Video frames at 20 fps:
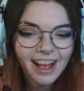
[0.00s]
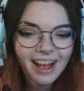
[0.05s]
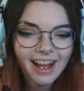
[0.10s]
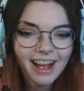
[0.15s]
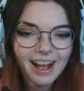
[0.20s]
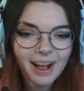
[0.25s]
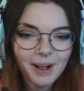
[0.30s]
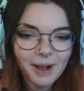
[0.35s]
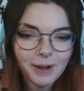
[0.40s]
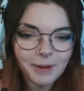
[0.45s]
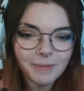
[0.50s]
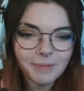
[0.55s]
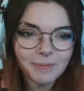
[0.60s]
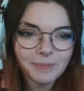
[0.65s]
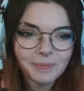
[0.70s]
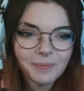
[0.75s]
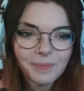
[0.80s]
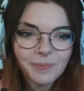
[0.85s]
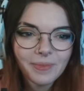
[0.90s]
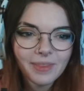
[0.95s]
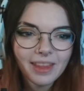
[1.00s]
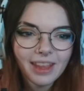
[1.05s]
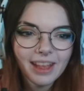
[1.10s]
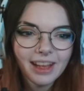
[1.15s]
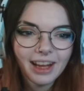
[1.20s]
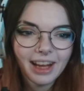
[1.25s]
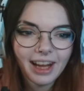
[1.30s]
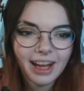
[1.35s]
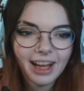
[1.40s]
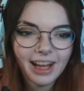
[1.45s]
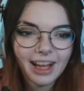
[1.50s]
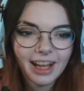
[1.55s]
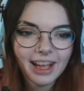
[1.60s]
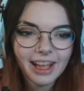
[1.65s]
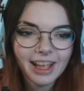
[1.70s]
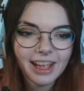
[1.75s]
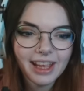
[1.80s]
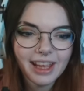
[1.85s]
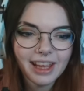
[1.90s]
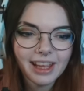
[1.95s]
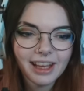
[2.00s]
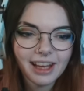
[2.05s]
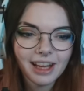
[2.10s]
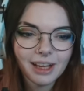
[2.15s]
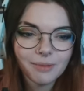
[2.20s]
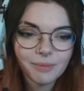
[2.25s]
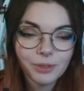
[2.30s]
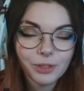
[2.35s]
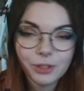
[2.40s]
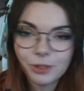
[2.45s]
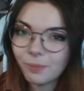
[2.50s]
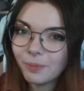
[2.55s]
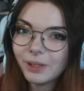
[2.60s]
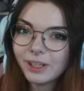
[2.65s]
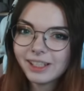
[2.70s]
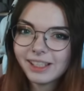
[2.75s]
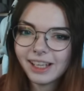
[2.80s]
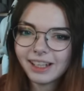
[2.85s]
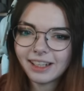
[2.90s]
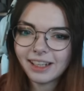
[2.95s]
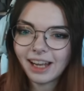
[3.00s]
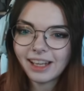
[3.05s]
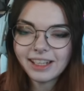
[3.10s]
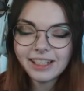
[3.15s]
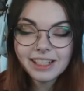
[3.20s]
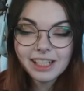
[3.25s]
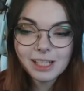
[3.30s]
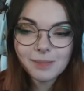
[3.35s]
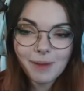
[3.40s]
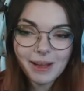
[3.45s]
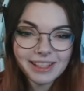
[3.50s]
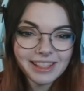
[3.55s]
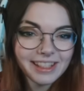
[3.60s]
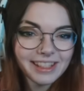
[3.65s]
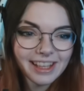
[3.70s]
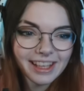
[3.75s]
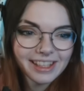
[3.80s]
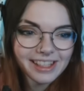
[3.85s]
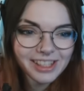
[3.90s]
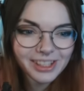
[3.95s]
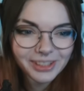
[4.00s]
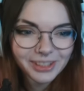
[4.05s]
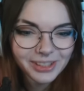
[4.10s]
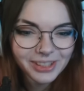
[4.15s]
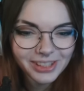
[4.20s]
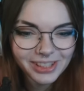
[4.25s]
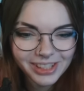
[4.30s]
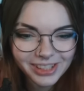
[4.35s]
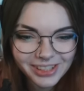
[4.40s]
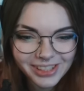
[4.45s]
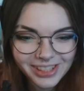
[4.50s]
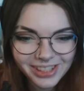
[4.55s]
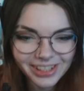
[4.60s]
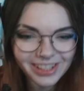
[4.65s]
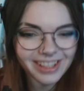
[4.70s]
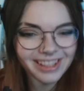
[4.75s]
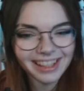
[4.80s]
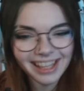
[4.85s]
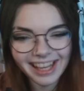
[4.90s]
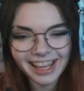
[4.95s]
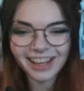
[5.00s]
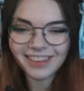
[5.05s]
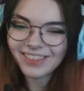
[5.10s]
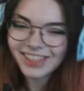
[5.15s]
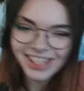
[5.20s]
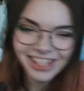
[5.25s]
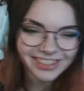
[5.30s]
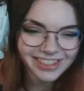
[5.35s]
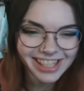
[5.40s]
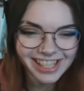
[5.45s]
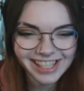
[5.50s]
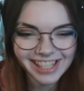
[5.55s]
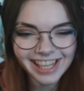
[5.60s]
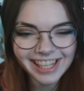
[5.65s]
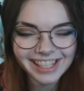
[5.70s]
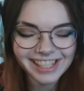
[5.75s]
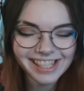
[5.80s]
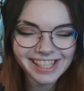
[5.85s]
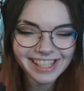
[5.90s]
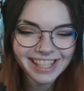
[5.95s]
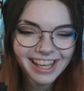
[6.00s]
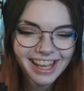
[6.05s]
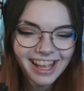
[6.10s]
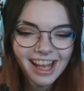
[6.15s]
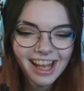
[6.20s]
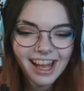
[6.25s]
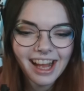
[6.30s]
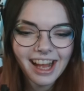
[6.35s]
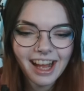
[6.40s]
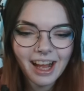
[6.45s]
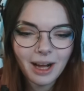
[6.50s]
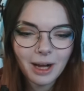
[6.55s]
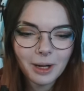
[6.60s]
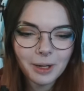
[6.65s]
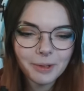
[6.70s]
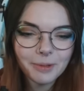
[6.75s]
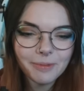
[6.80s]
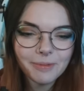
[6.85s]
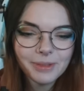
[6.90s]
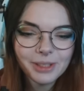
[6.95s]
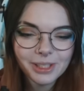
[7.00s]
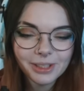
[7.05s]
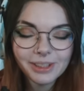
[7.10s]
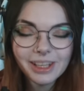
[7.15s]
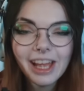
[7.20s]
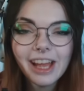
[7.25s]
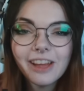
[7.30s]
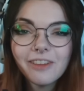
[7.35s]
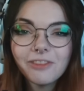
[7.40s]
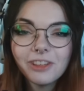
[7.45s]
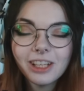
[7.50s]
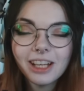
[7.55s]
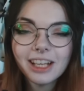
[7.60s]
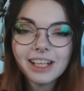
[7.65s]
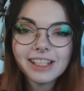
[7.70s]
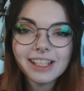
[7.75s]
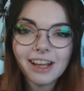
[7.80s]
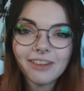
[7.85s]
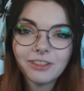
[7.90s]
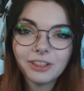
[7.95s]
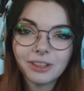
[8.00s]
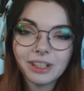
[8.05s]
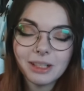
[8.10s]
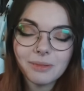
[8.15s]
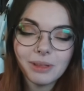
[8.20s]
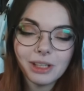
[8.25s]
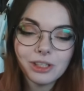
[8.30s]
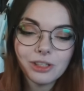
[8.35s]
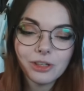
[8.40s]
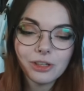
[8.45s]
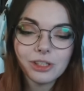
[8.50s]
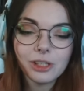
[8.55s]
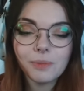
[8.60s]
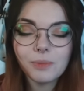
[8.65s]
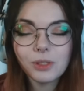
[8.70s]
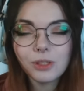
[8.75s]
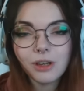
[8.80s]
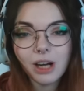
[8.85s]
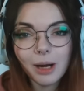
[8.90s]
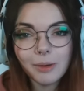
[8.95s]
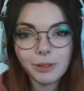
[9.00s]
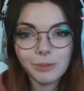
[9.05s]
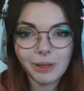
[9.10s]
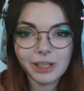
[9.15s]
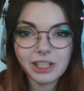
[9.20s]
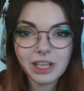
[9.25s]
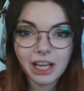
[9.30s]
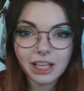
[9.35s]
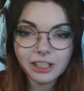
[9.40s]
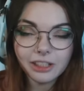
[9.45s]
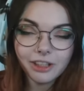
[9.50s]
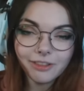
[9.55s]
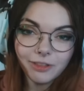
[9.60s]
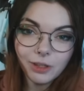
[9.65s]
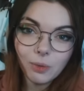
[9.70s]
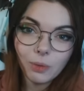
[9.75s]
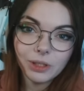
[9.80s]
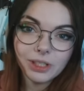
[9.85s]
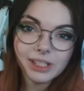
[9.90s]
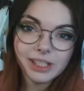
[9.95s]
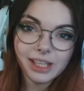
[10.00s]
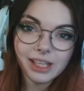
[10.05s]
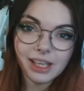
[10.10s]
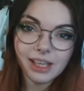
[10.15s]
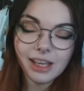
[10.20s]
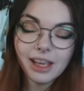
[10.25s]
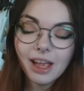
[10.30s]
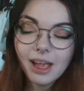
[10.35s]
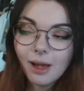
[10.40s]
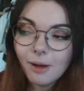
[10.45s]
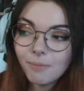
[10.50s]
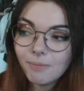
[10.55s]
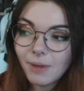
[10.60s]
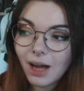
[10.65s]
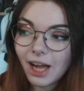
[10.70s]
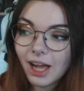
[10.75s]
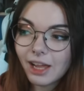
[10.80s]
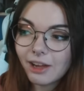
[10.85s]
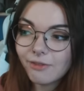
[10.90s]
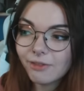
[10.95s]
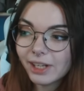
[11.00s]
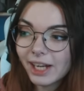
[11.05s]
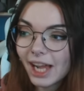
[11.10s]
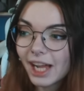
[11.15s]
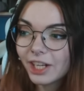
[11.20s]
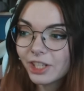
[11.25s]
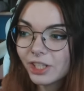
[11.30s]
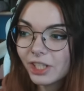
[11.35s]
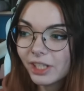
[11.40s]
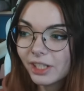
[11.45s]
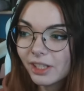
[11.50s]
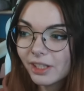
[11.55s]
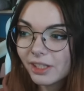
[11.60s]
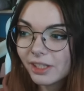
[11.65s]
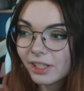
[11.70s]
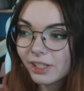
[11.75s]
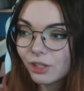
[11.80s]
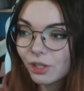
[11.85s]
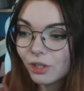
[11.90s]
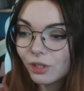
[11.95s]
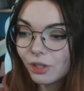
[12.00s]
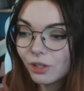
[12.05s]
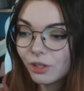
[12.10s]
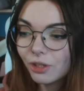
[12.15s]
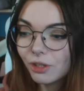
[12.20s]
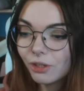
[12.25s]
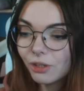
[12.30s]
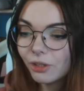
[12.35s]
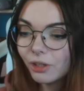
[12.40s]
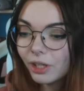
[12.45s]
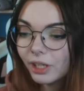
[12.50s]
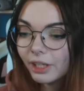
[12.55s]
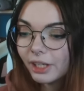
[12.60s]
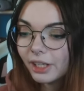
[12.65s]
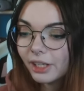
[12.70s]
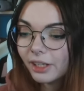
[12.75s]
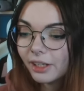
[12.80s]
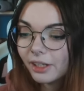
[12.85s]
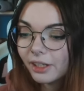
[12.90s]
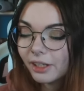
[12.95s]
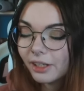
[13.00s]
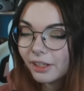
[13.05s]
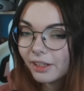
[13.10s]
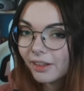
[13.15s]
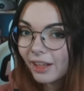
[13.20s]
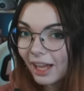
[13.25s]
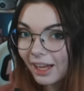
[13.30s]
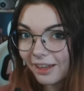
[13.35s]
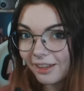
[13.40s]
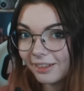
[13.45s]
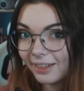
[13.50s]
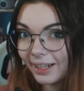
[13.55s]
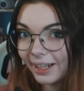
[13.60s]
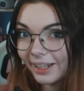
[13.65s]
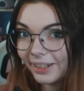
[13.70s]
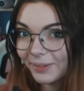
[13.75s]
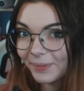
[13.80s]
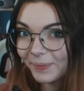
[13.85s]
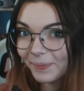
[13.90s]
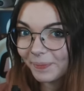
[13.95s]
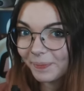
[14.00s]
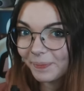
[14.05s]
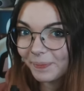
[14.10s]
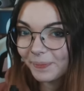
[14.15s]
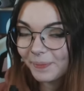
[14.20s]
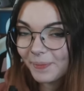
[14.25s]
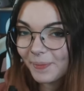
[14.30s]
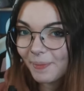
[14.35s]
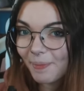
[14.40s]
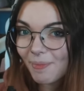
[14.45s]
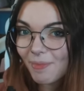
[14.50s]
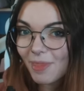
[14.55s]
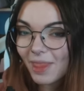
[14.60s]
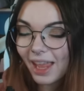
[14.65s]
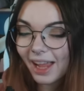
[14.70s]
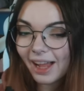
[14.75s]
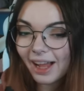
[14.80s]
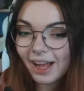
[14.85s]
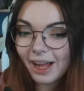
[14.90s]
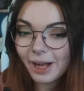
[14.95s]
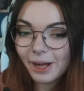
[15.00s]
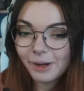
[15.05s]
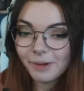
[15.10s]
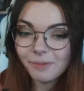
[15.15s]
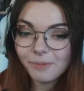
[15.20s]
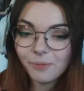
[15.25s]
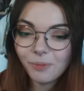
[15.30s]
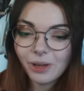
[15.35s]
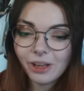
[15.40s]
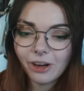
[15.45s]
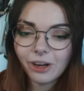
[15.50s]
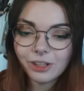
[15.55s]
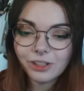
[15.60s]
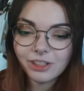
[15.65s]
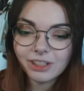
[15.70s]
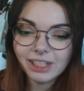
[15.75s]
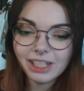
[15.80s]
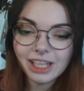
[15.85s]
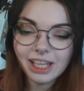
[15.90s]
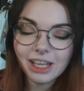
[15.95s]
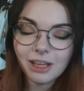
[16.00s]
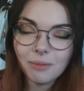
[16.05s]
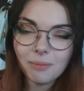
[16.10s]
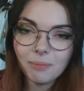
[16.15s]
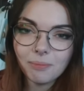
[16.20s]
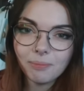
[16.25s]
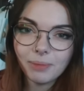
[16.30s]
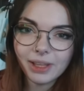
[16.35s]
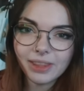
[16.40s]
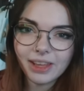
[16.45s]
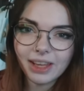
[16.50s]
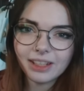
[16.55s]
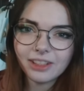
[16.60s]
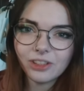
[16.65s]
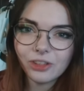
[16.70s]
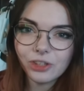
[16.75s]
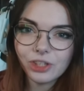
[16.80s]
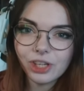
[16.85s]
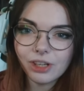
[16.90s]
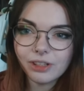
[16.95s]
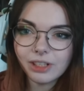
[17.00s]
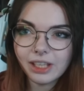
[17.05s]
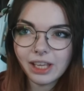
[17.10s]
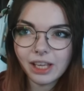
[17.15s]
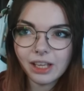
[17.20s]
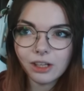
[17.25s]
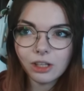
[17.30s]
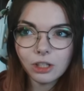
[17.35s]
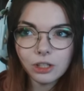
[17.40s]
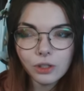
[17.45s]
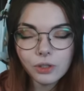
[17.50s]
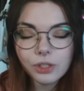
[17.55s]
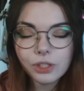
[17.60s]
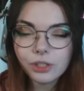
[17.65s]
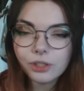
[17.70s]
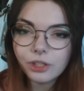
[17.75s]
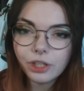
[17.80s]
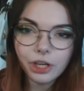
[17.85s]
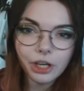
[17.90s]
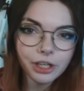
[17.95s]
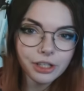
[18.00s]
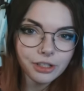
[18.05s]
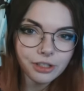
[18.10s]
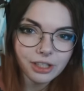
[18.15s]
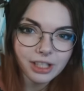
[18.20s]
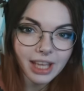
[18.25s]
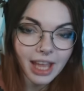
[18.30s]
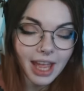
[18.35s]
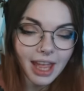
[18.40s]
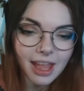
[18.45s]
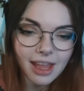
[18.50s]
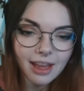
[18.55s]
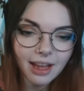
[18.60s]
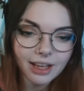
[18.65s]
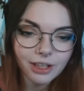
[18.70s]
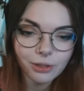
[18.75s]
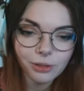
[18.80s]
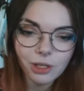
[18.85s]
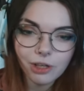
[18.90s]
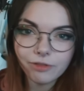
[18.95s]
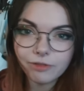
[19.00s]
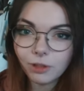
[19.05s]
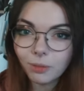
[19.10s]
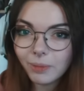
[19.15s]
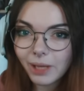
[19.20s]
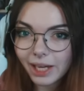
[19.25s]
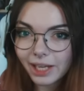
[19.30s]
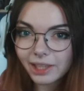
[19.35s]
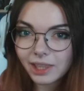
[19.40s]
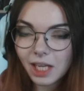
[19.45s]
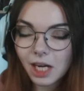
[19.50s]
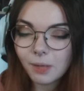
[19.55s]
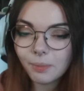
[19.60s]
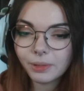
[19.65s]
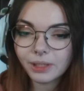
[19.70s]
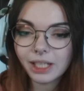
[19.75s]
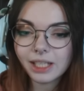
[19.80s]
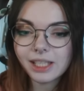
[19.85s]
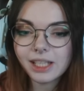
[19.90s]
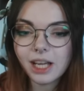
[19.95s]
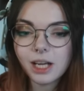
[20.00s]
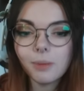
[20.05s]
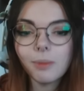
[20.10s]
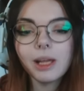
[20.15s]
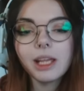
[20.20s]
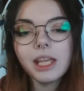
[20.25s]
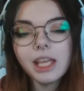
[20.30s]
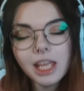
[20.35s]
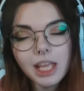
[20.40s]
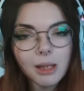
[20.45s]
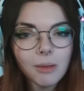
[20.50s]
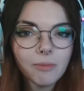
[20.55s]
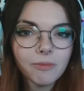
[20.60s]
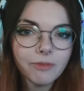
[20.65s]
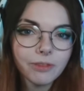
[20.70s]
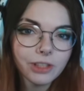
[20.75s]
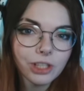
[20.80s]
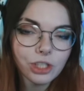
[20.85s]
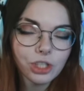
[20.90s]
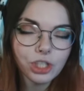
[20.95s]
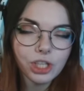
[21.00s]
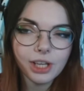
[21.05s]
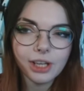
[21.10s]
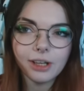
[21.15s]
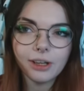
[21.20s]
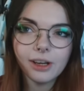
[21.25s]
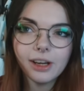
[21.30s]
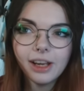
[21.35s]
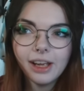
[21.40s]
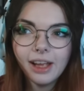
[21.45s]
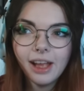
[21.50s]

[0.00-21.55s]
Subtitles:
I am super excited. I didn't expect it to get it so soon. Like, I'm so excited. So yeah, if you guys haven't already, make sure you subscribe to my channel if you want to see my reactions to The Acolyte. We are trying to aim by the end of this year to get closer to 100k. I don't know if we'll make it there, but that's kind of my aim for this year.